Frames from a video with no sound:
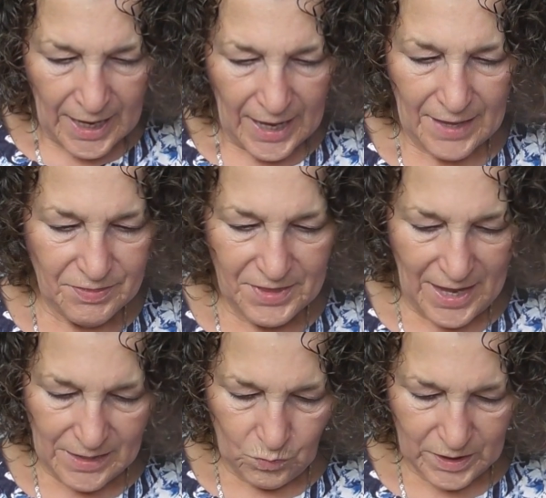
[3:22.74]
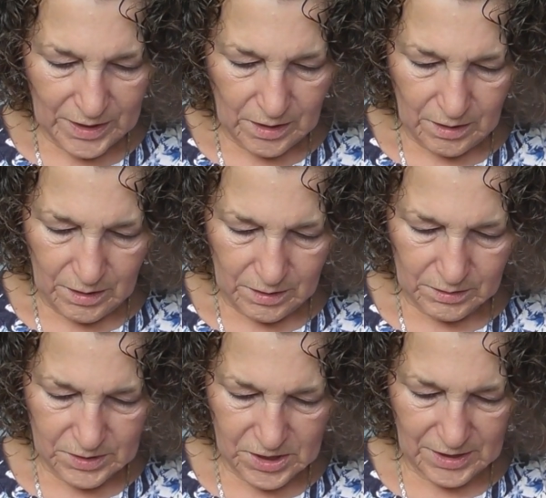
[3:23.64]
And then we
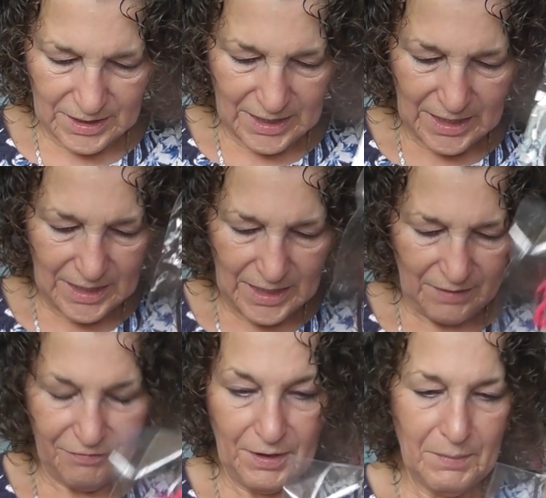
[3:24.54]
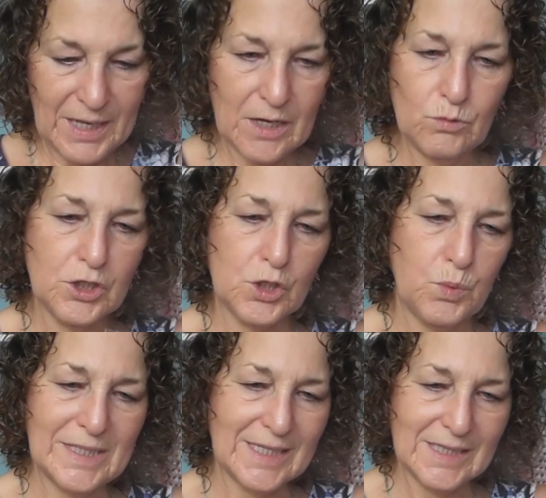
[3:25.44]
got the Flamingo
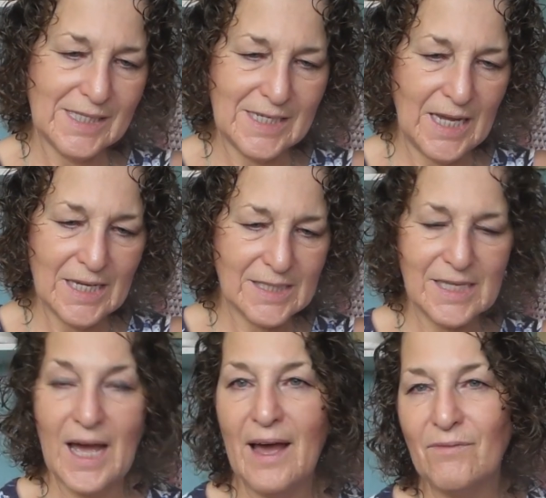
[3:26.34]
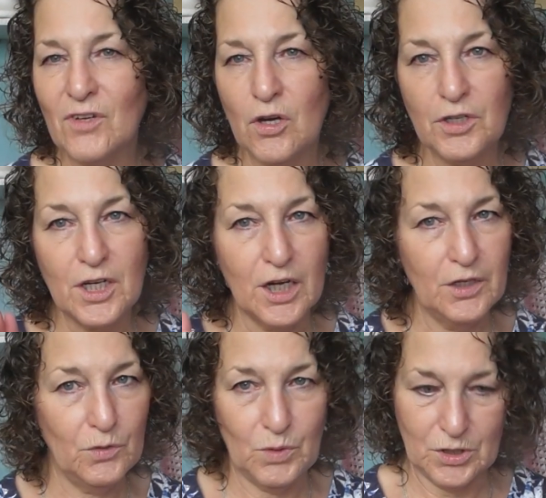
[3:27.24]
Swizzle Sticks. I haven't got a
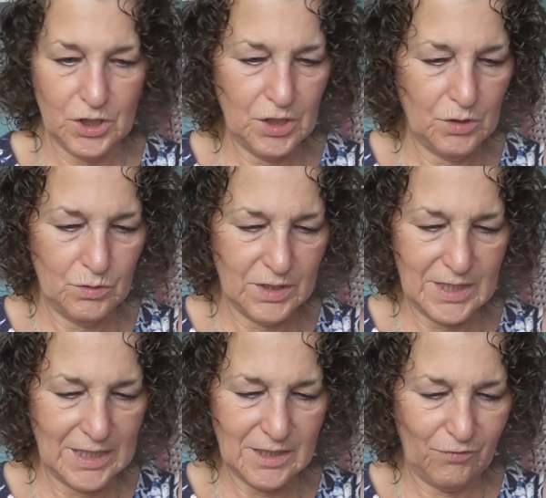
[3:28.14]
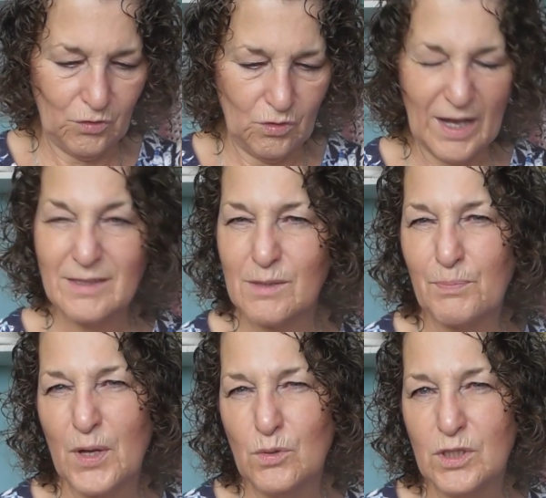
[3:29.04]
clue what to use these for. I
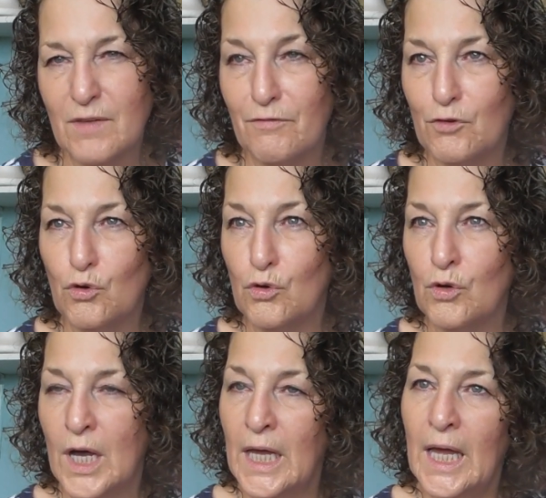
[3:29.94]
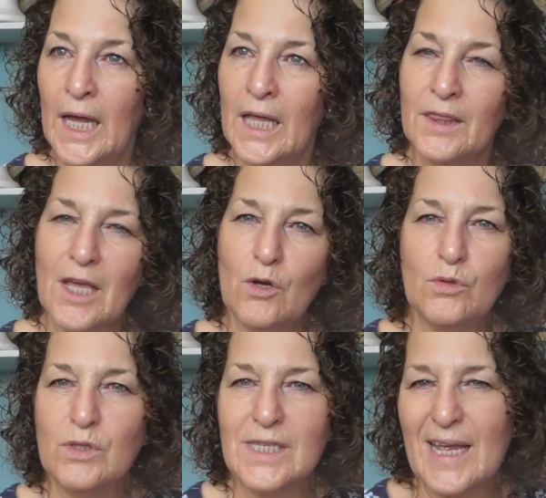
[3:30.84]
suppose they're for
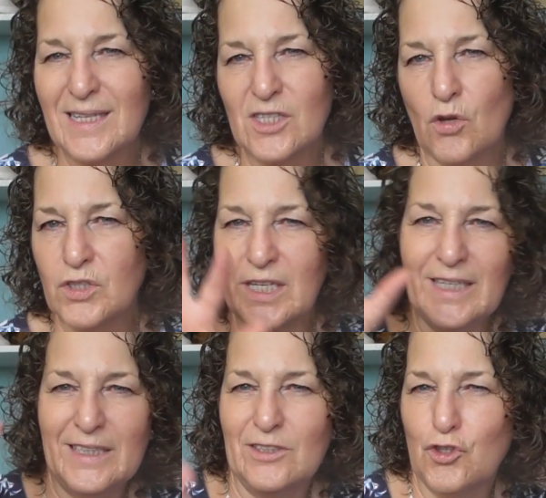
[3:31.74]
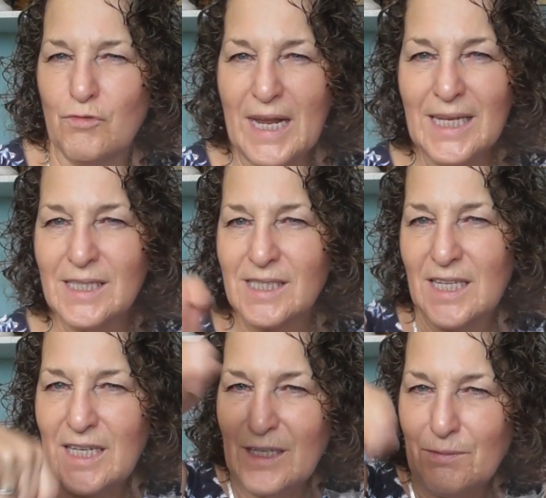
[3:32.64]
those exotic drinks
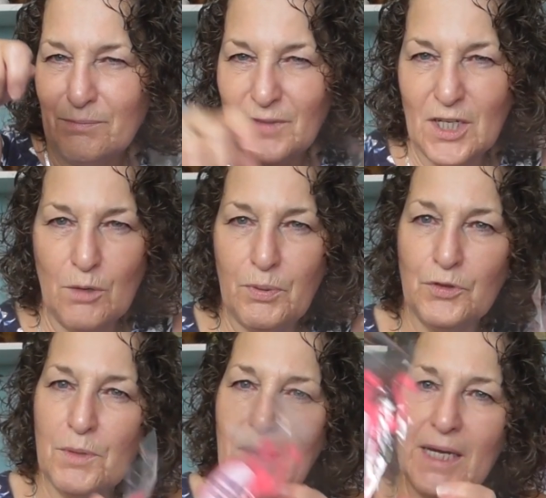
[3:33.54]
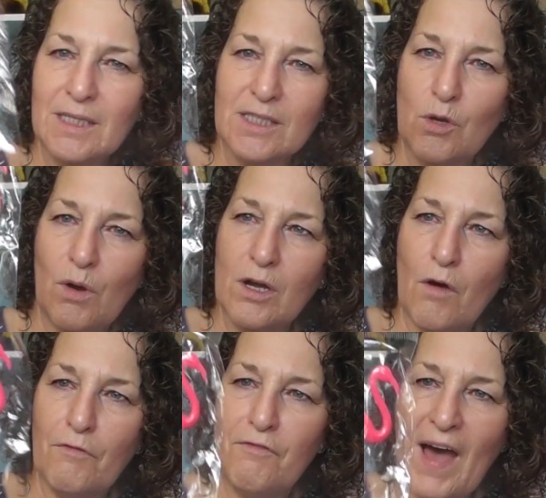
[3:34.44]
that you, you know, put them in. So I've
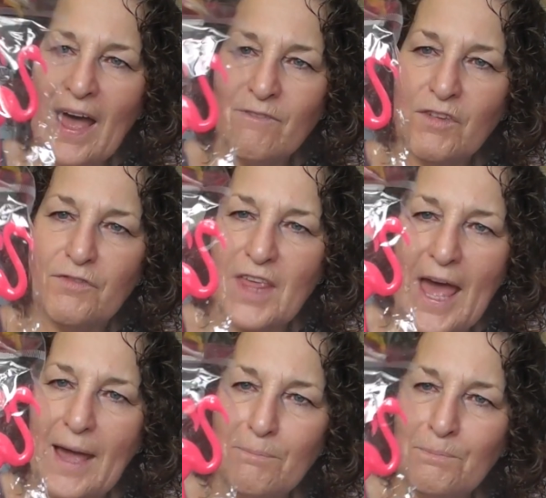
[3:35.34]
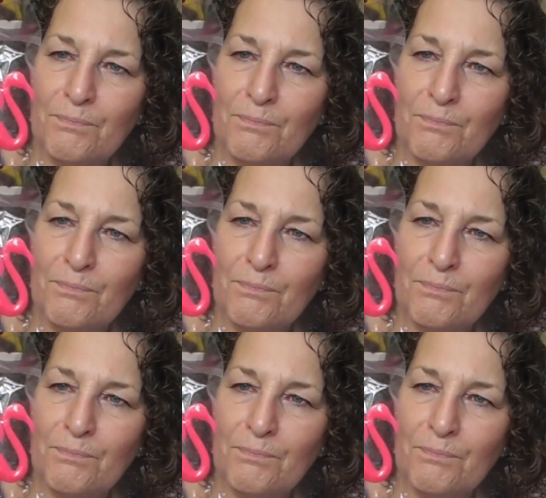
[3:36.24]
got five of them